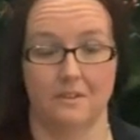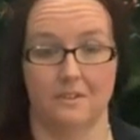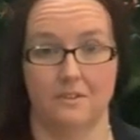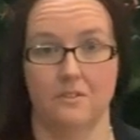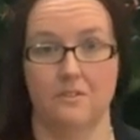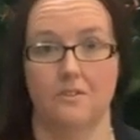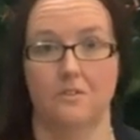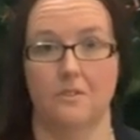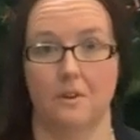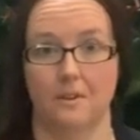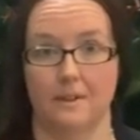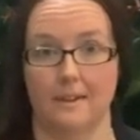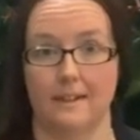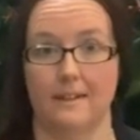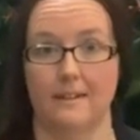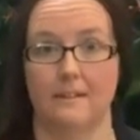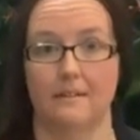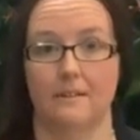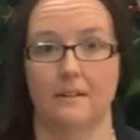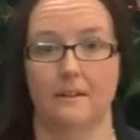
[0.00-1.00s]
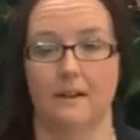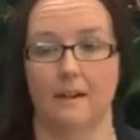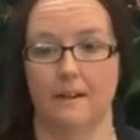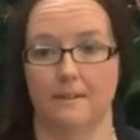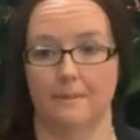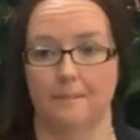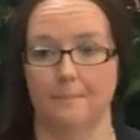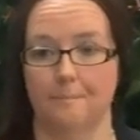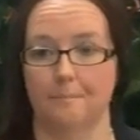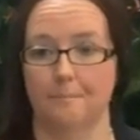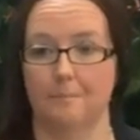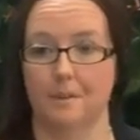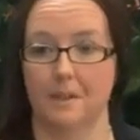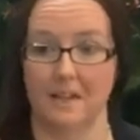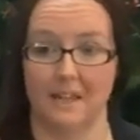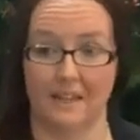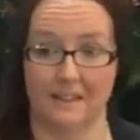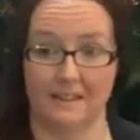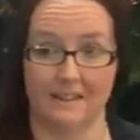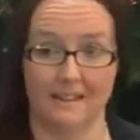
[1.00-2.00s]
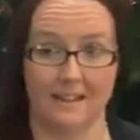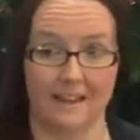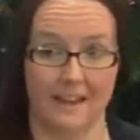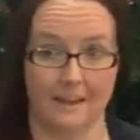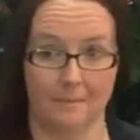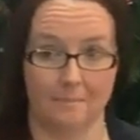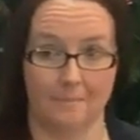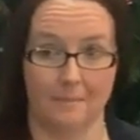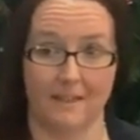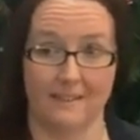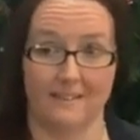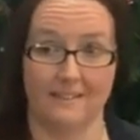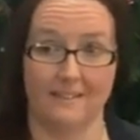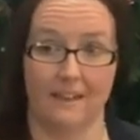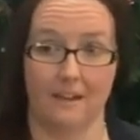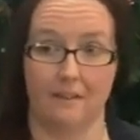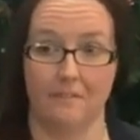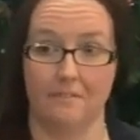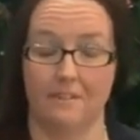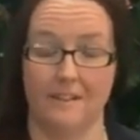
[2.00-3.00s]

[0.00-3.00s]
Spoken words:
started playing the game myself,